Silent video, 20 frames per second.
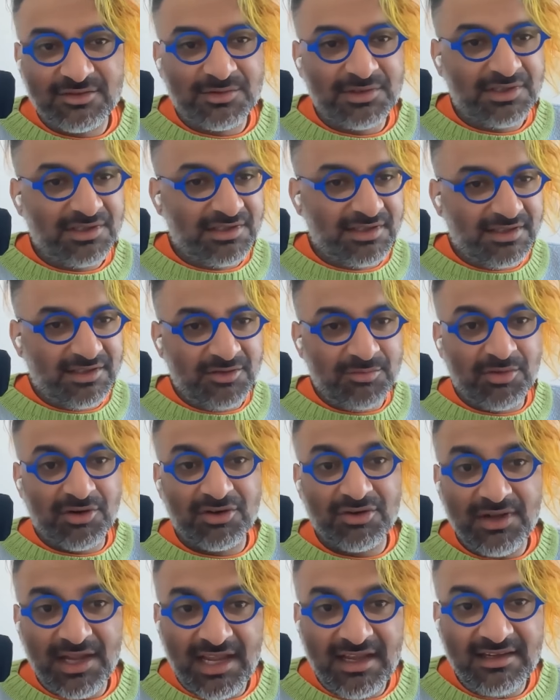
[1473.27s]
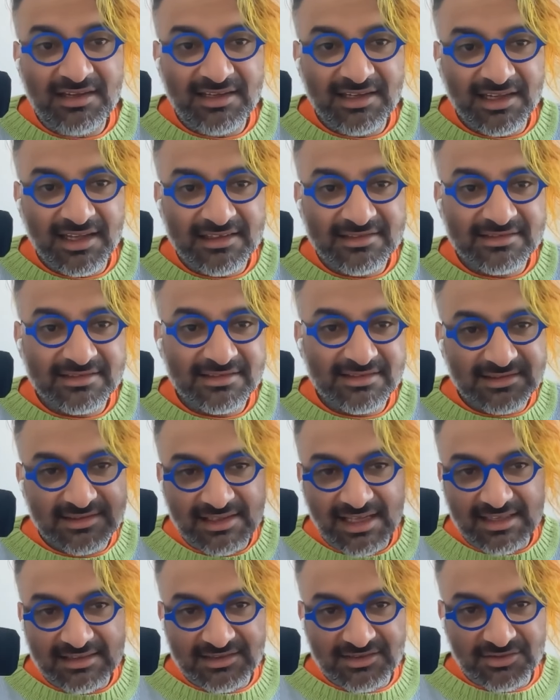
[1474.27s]
Or are we going to let you borrow 80 against
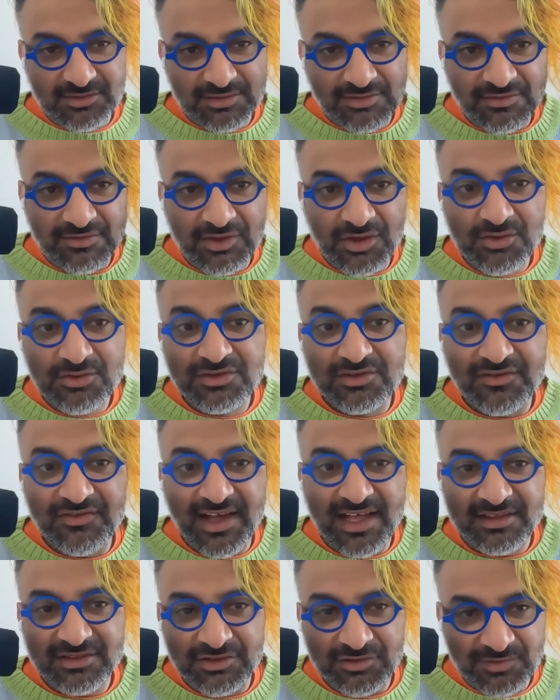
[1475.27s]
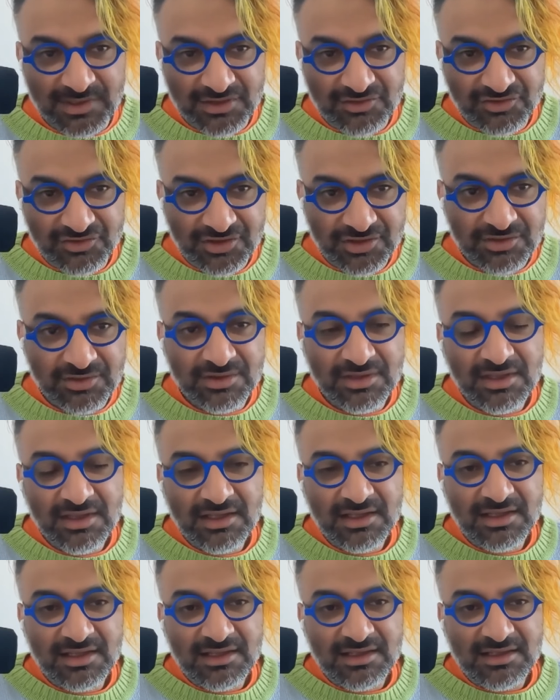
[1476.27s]
it? That sort of loan to value ratio
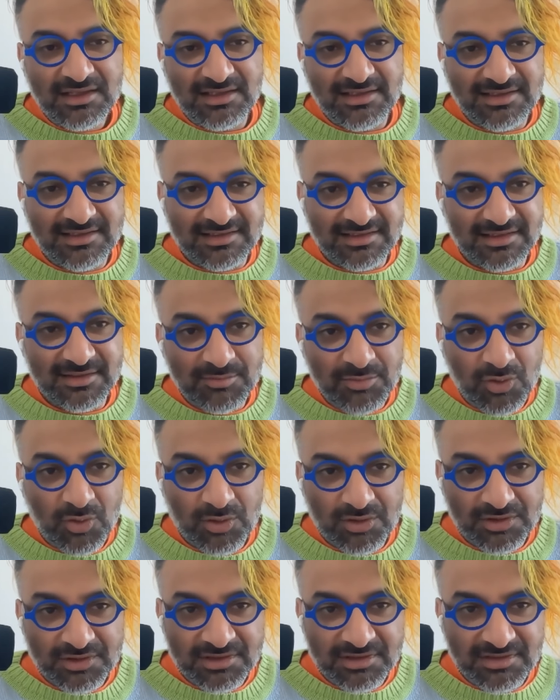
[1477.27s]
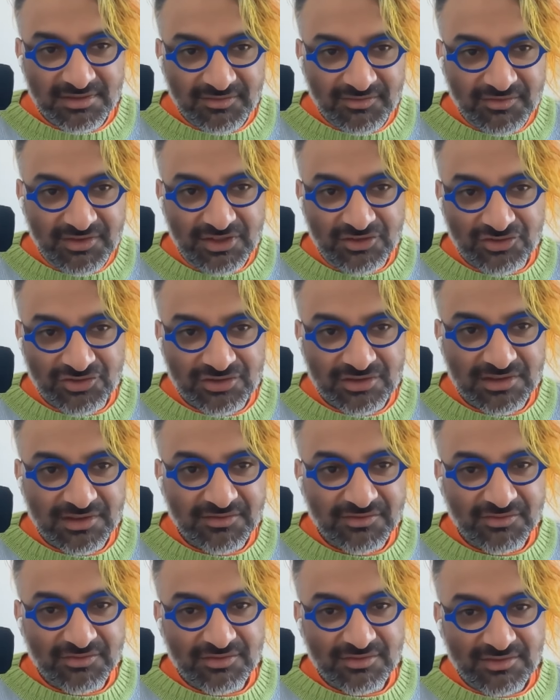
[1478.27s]
is an important feature
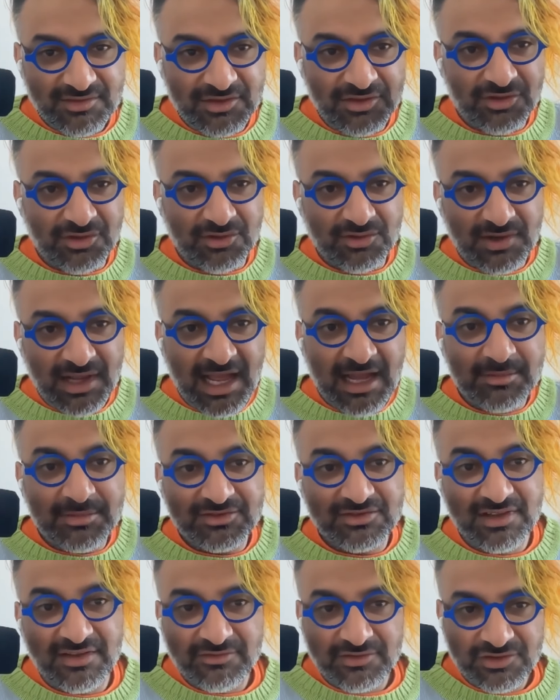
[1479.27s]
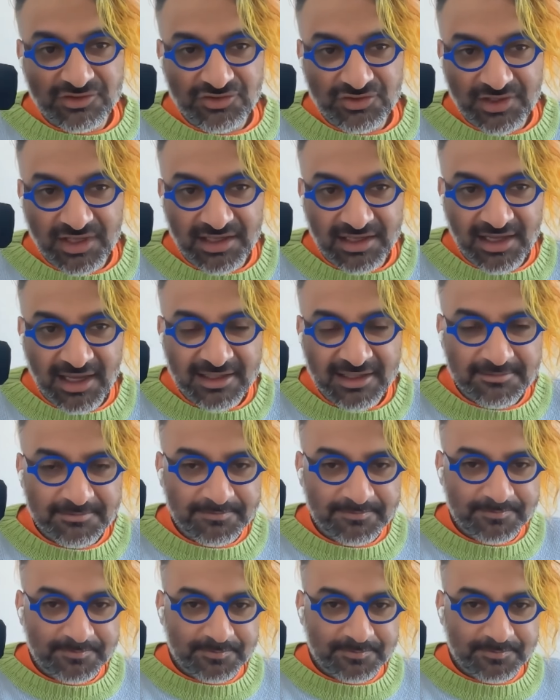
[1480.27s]
of, how much leverage you can get.